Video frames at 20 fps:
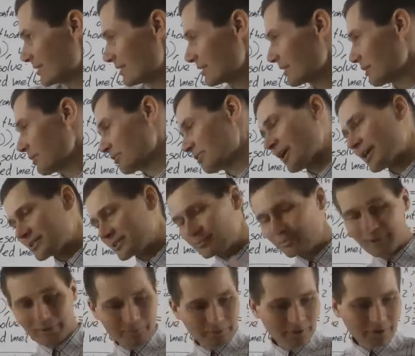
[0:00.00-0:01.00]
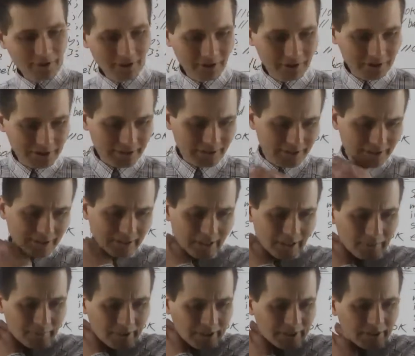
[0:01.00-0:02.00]
lots of people call it a
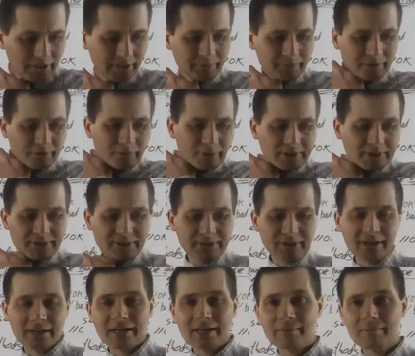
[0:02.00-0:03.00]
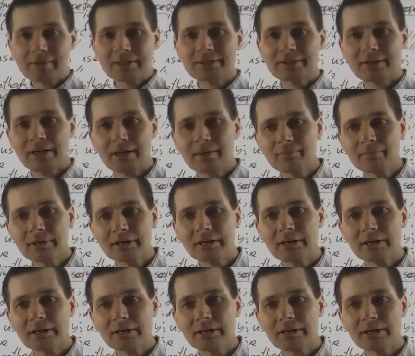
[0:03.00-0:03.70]
dynamic type. So what's a dynamic type?